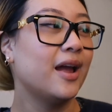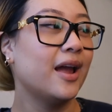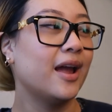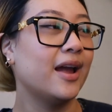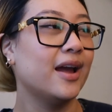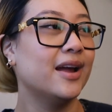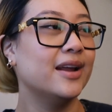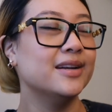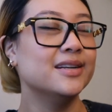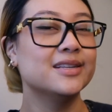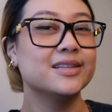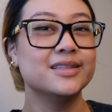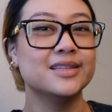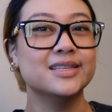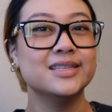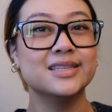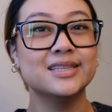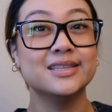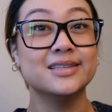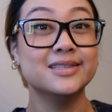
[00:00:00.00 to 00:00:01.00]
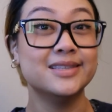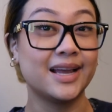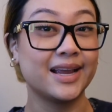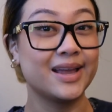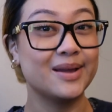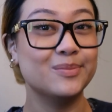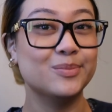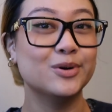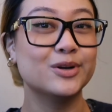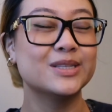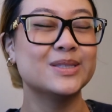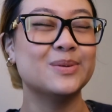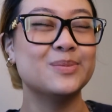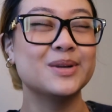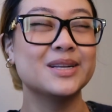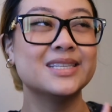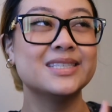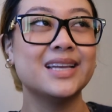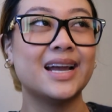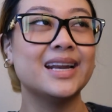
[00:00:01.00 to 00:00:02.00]
And this is the second book, so I'm
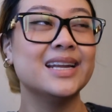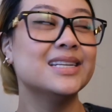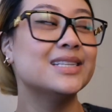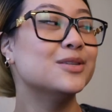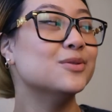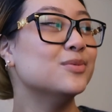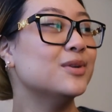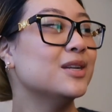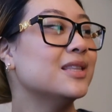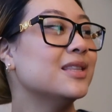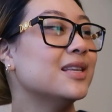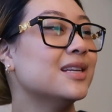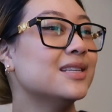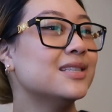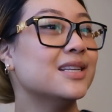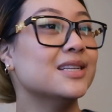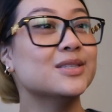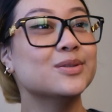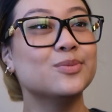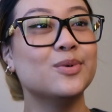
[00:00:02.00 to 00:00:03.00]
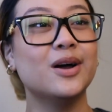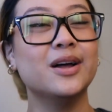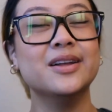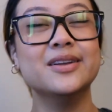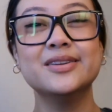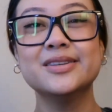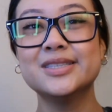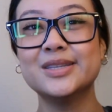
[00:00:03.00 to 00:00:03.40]
excited to read this as well.